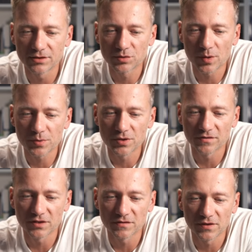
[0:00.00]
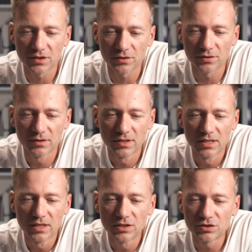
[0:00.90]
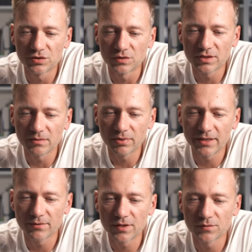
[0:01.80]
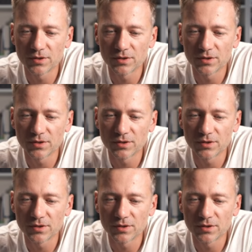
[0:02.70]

description of this video so you can play around